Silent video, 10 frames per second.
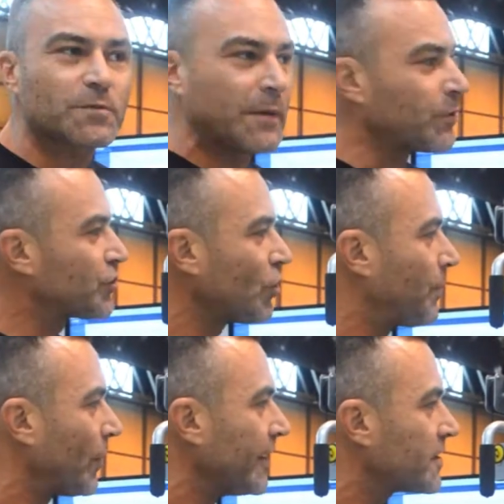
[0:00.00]
people's dual
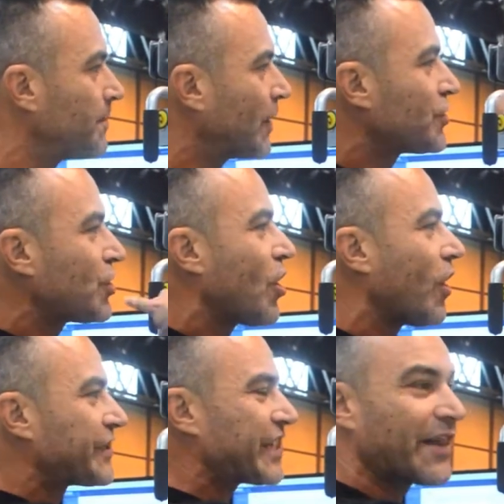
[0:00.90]
pulleys because you
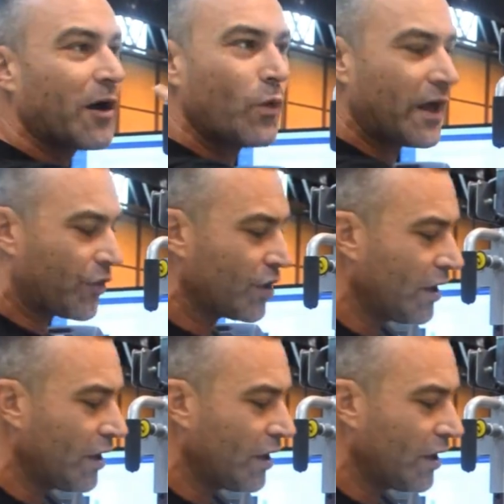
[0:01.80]
can't set that width